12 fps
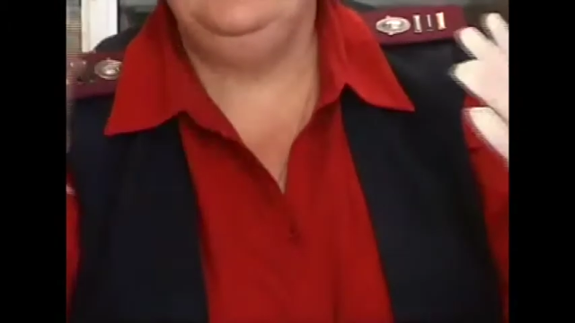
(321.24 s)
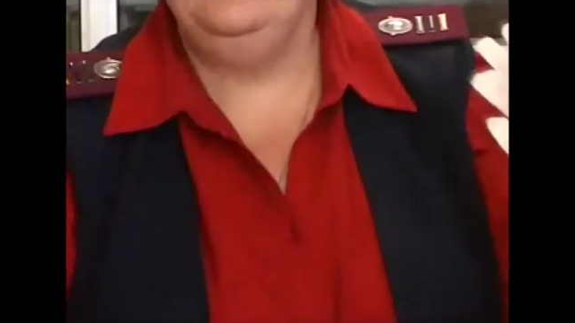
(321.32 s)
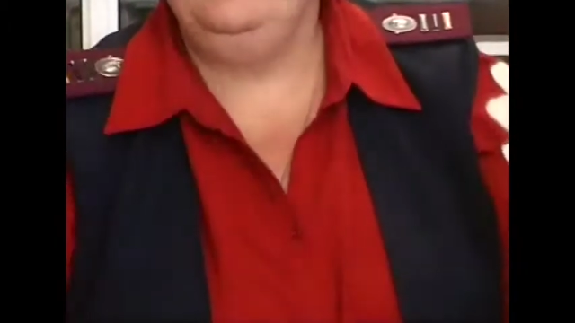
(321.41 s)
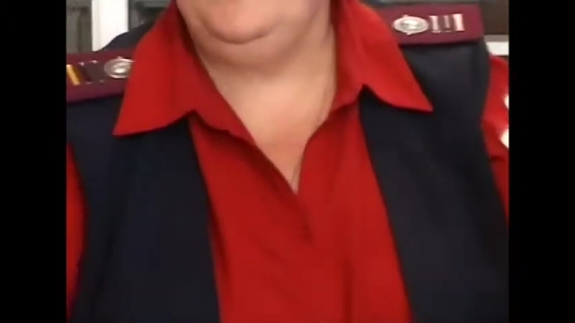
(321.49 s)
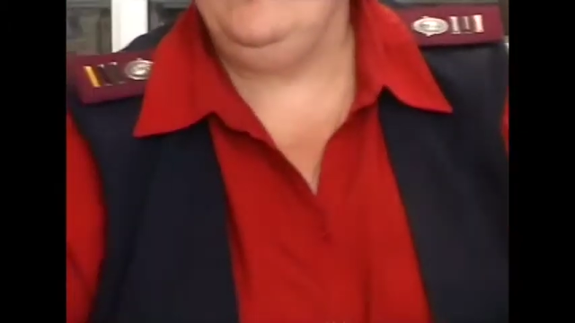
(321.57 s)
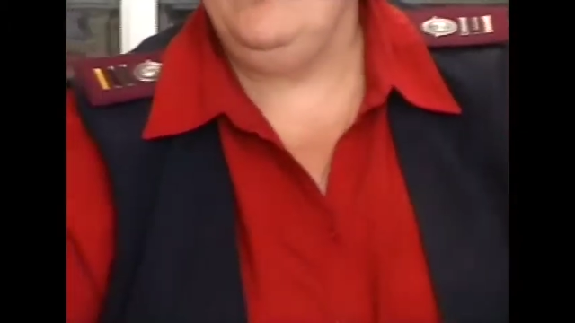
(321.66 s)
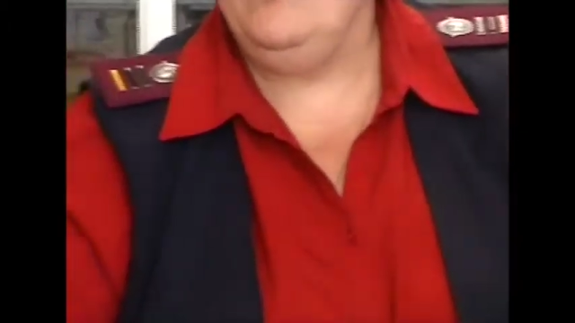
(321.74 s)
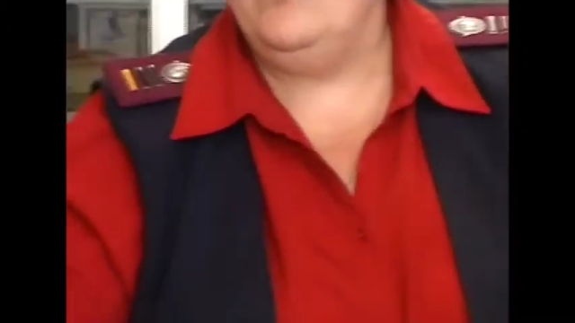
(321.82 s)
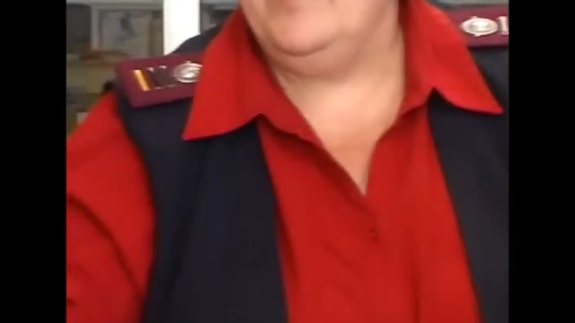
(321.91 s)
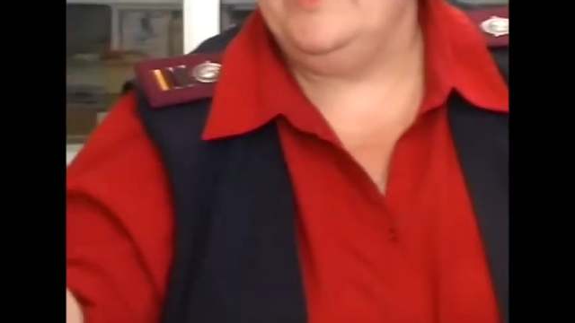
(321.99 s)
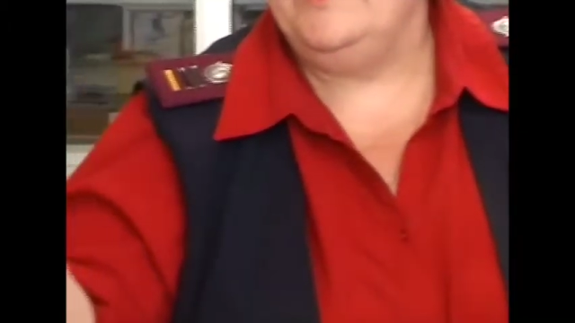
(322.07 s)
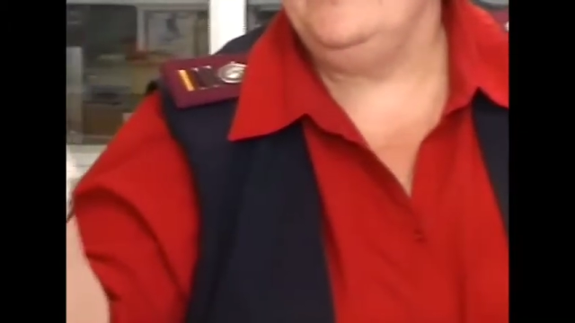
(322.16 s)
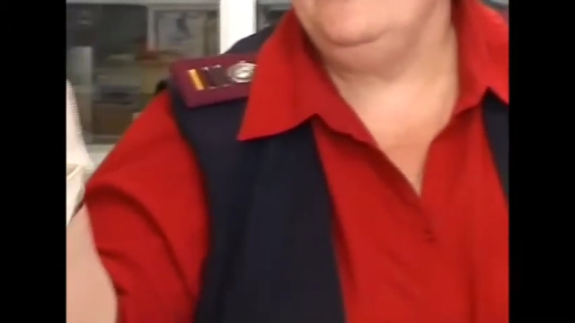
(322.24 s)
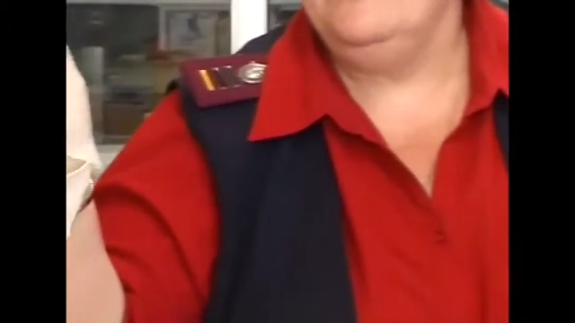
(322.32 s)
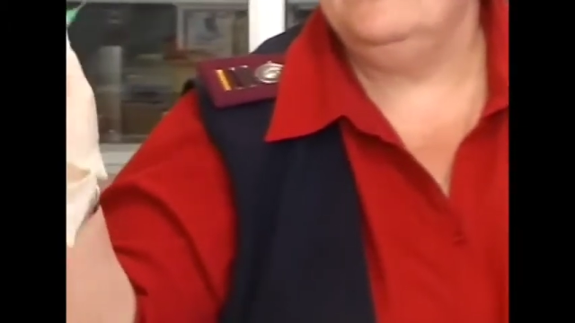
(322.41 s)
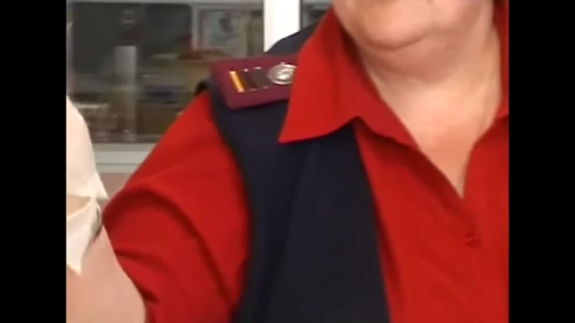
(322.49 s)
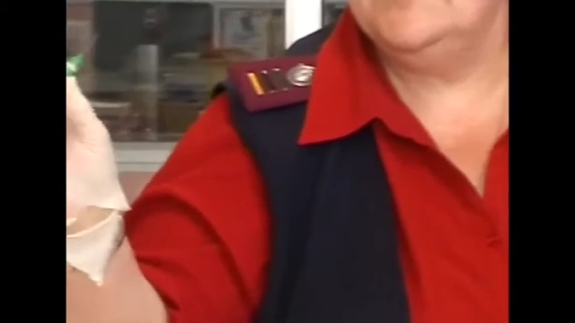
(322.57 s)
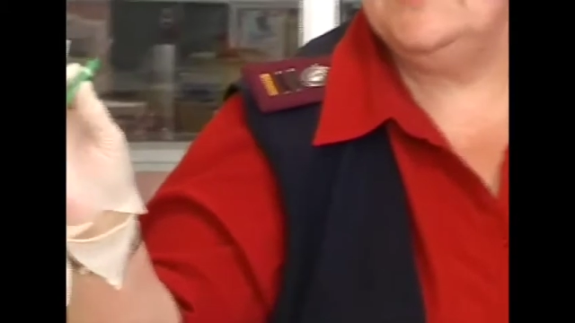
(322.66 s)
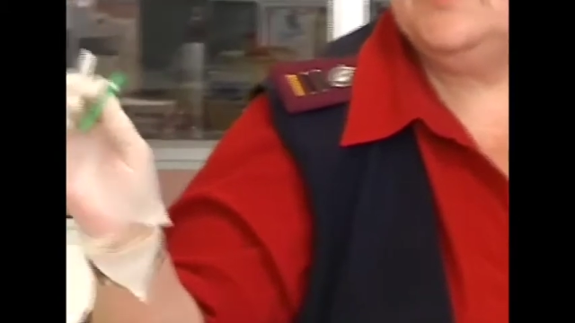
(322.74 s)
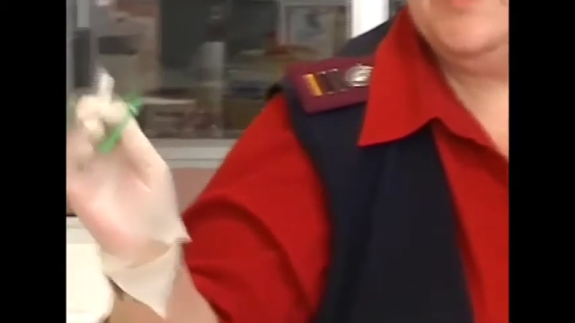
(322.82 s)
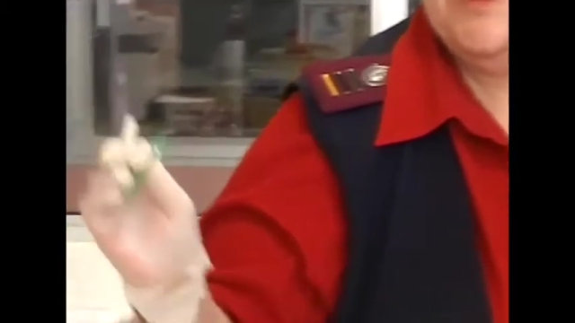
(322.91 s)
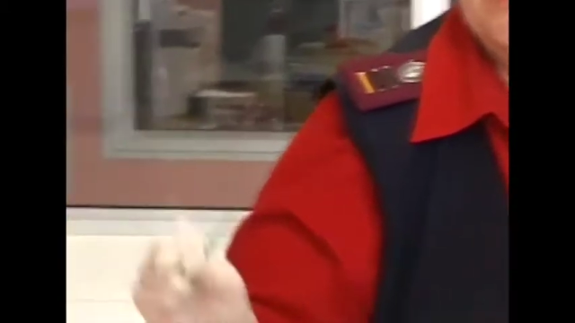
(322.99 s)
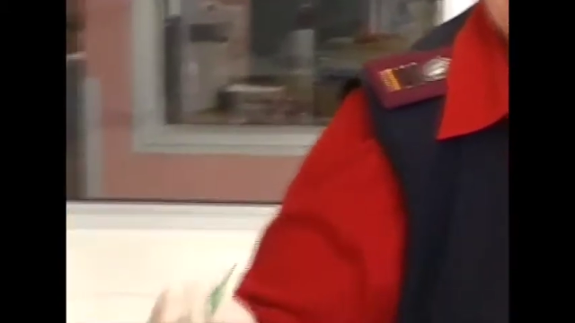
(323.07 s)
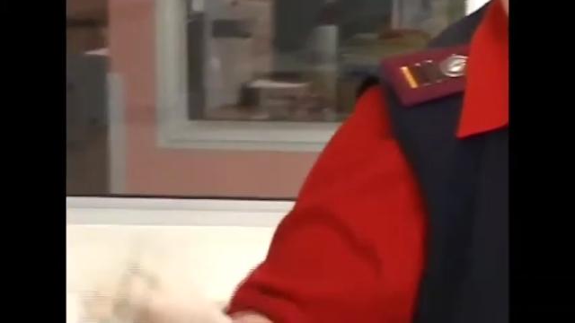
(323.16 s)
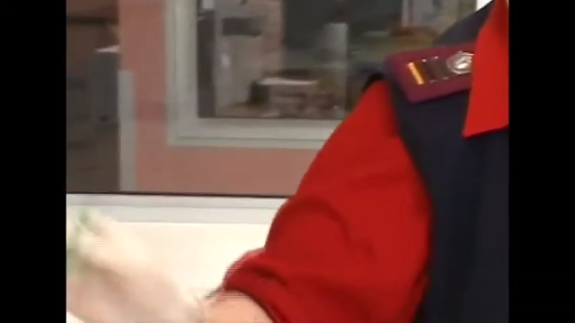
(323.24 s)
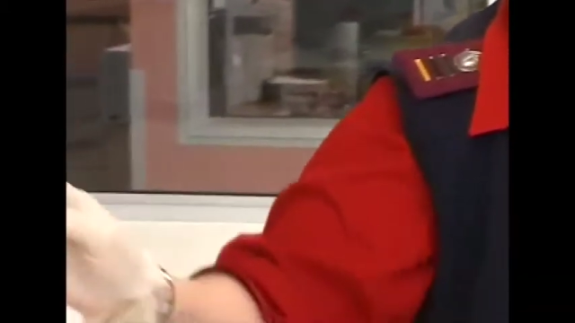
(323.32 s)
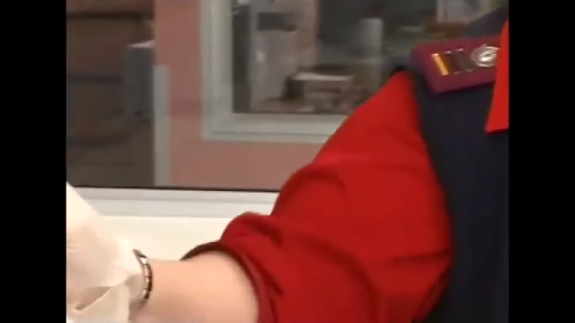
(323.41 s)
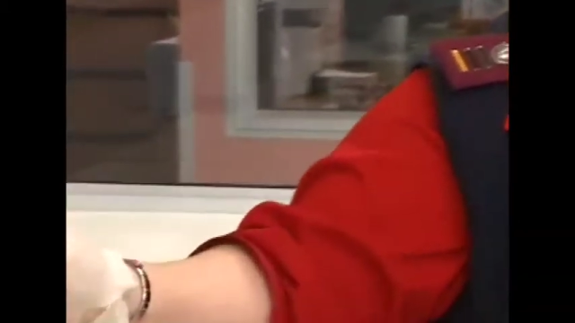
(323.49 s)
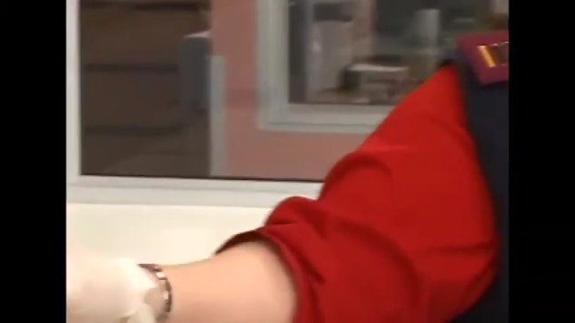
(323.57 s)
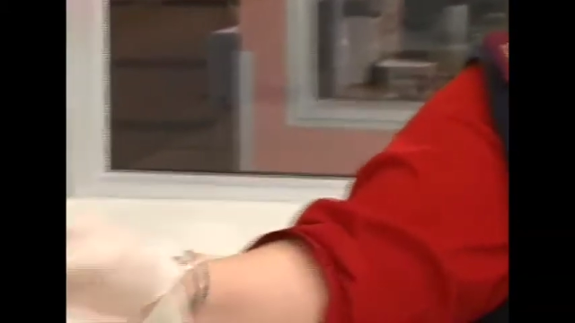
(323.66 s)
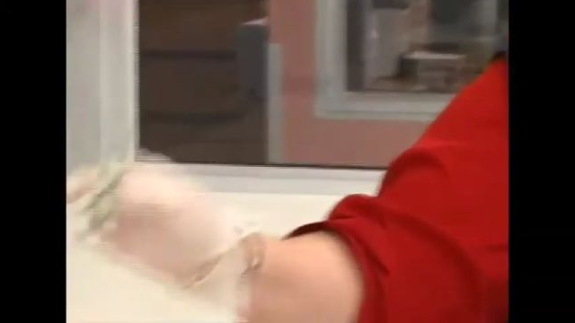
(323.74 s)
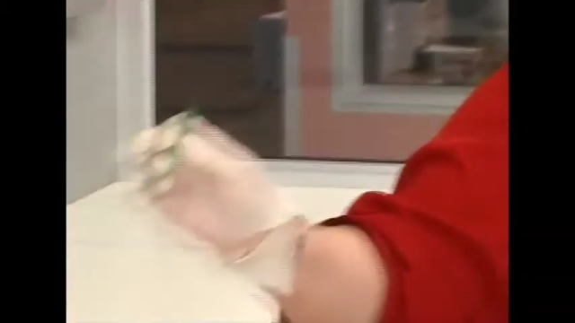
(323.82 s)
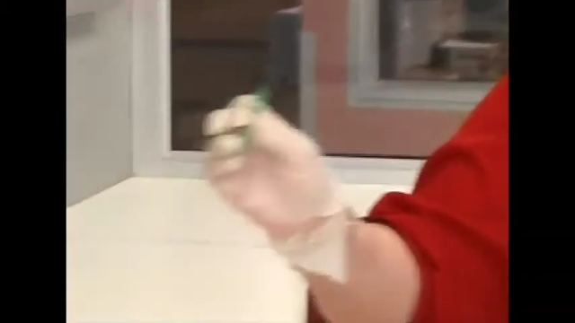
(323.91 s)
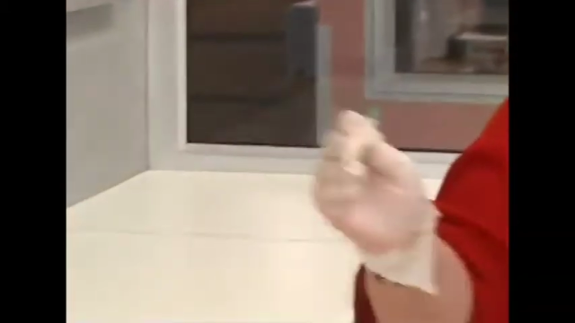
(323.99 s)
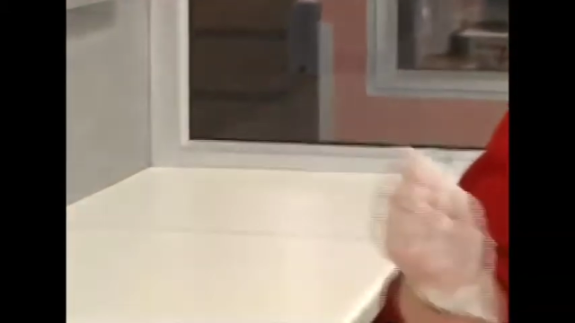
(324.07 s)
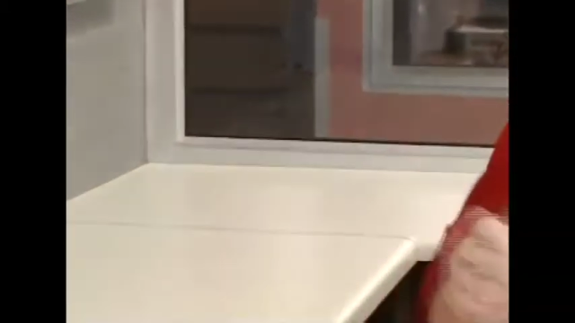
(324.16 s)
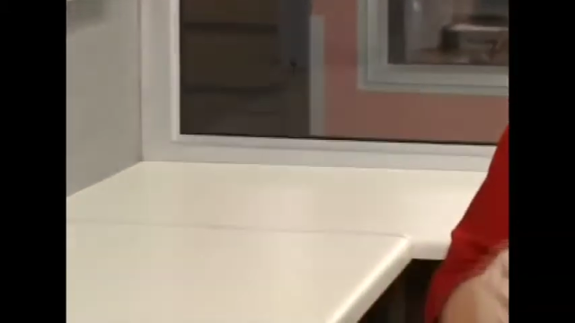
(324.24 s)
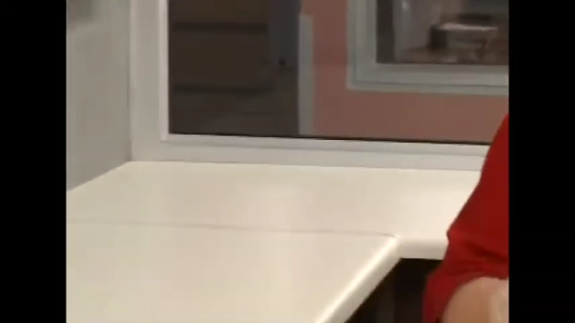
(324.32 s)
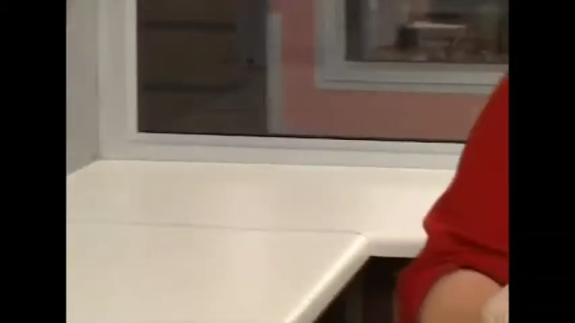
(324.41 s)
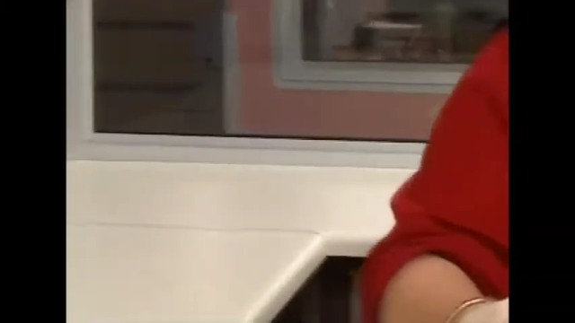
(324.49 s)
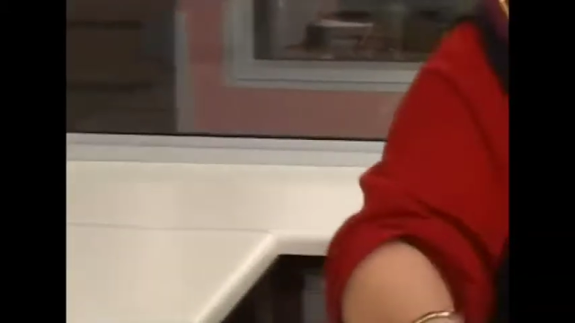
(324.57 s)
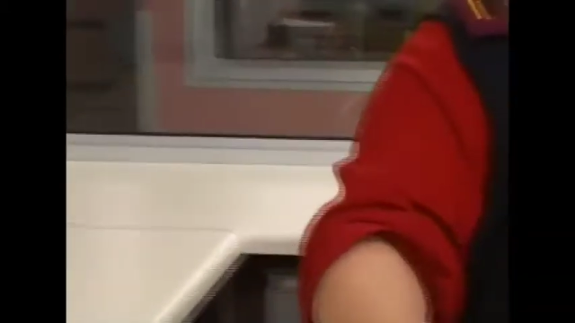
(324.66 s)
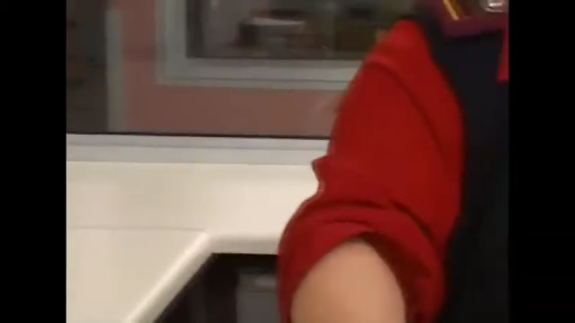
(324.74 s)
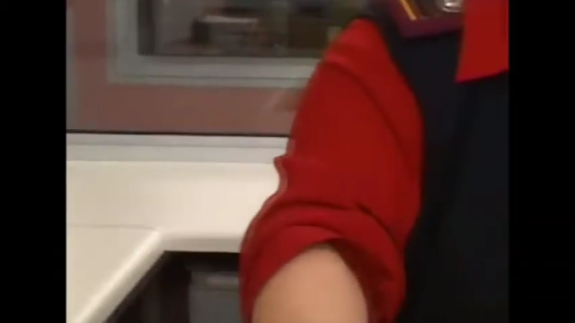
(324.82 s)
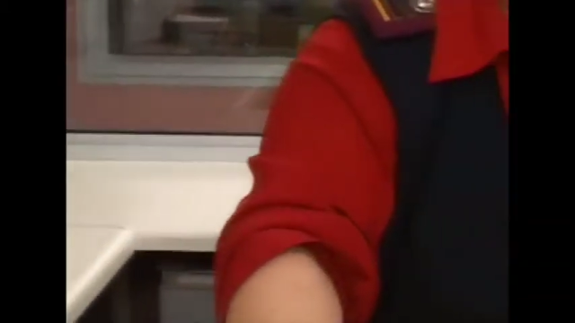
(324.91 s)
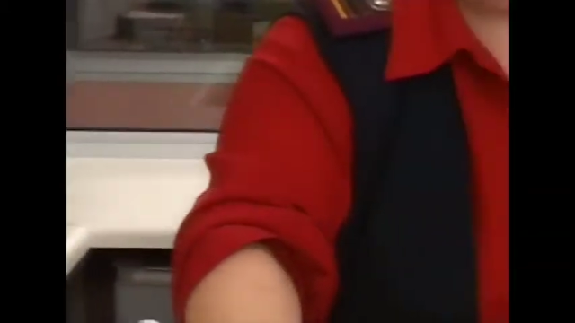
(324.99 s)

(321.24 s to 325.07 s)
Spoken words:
No face is visible, so there are no lips to read.